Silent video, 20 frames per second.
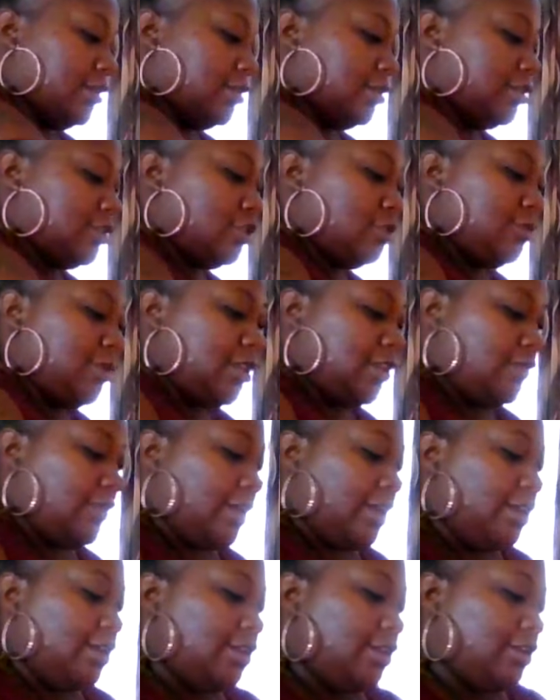Too many
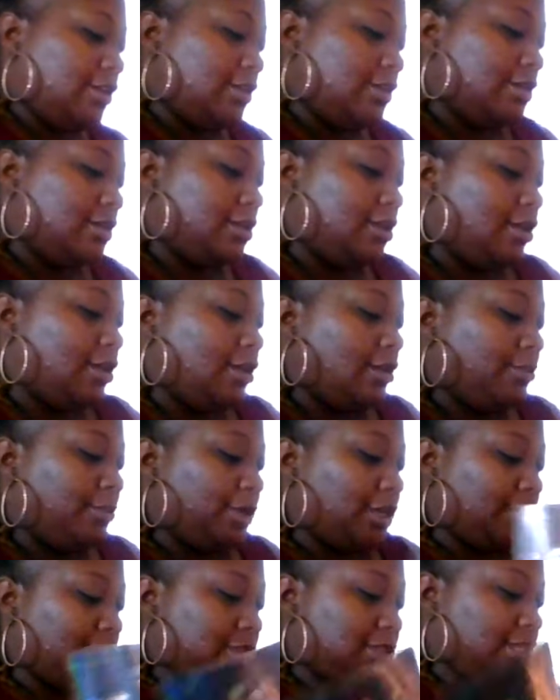right here. But
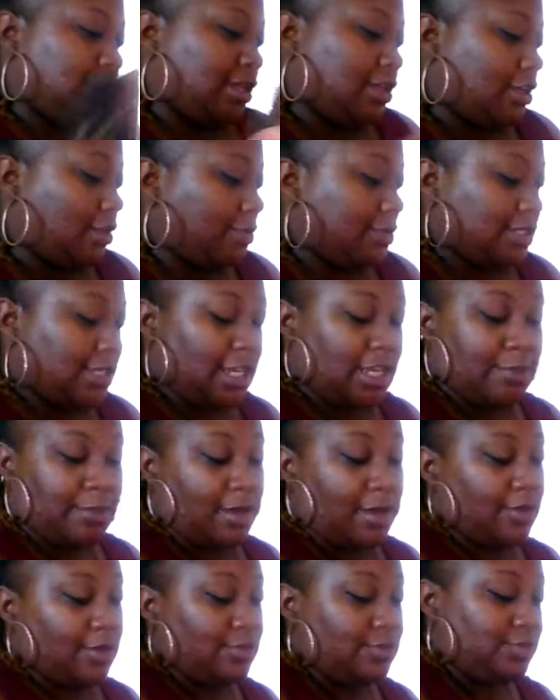I'm gonna take I'm gonna take them
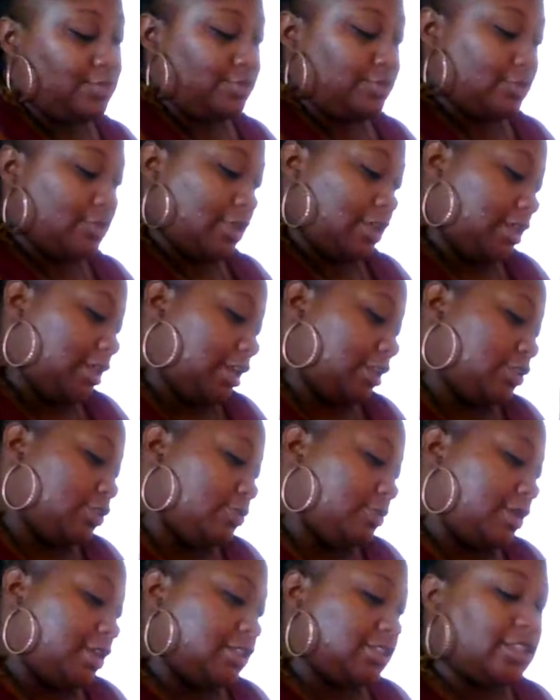all. It ain't too
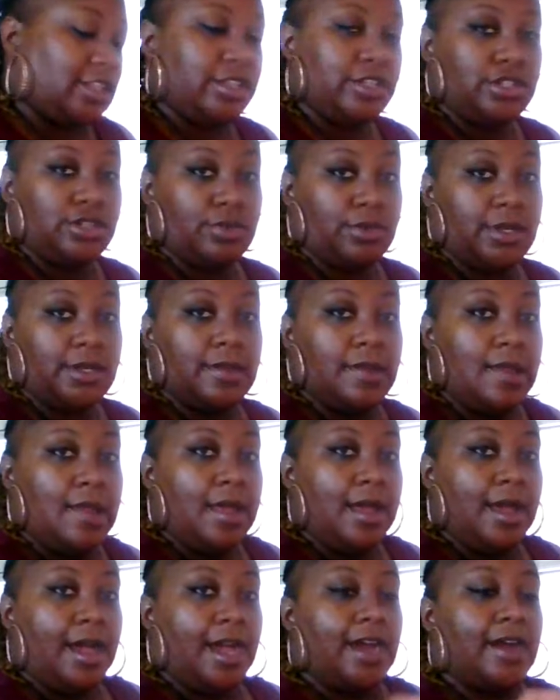many. It's only three.
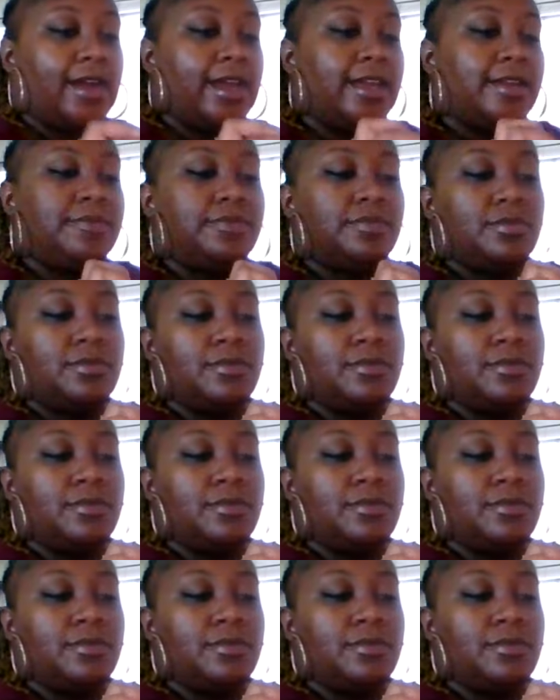All right.